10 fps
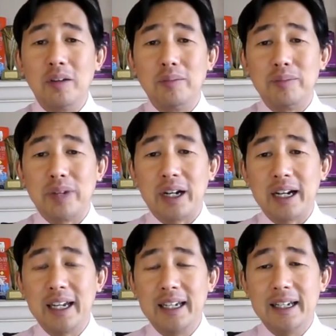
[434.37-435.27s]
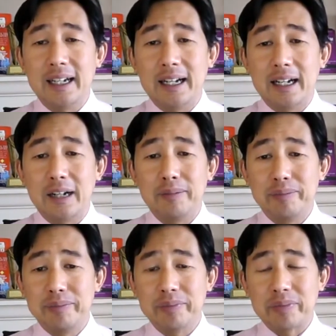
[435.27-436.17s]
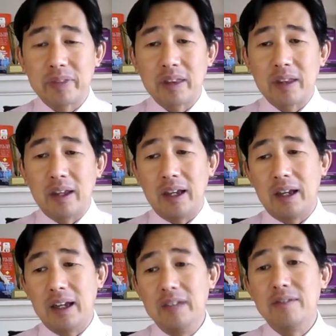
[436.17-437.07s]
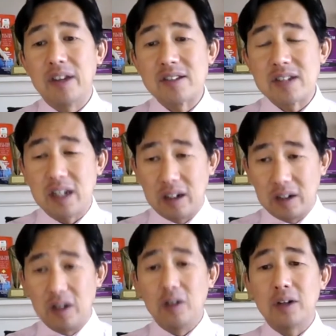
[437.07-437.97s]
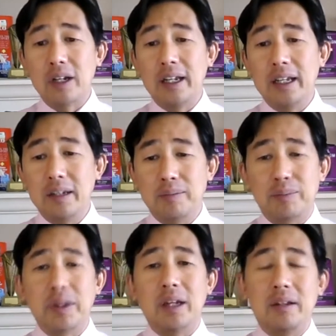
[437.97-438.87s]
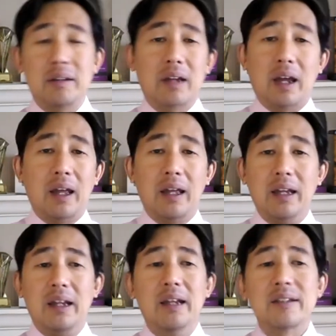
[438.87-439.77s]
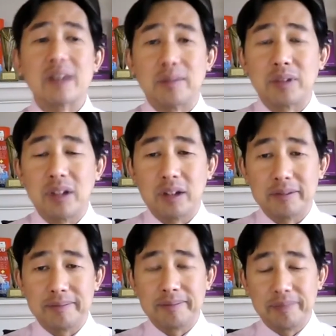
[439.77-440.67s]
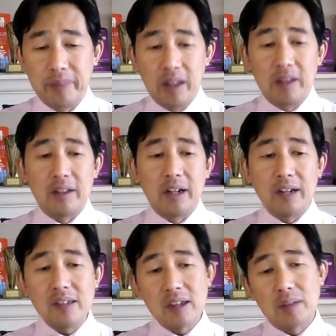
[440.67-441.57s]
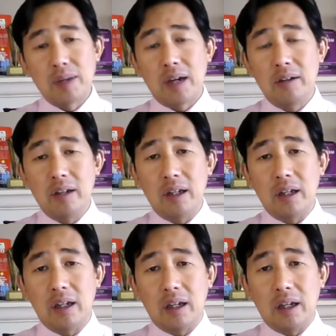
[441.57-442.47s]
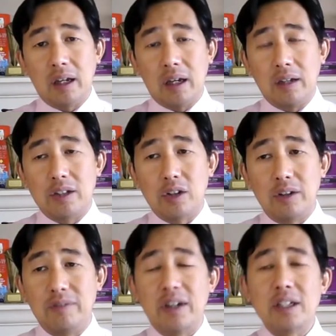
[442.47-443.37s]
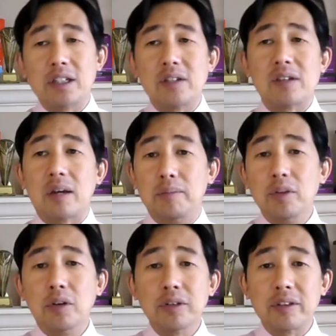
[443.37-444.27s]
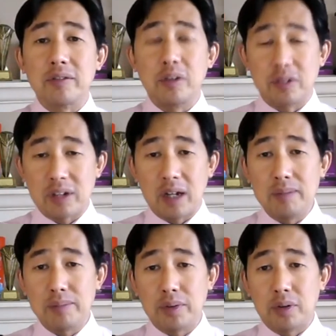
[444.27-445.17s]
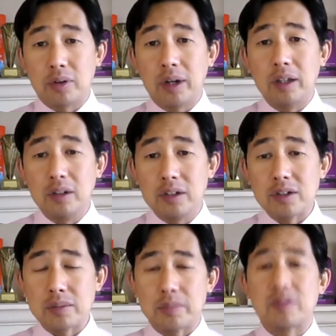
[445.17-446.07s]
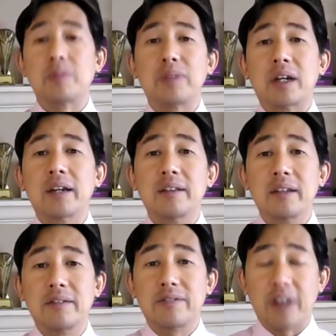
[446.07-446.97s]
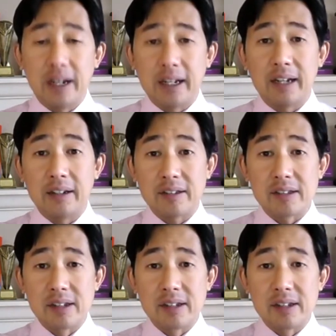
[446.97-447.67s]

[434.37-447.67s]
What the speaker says: by investing locally, but it's up to you. The nice thing about joint ventures up north, if you're time poor and you just supply the finance,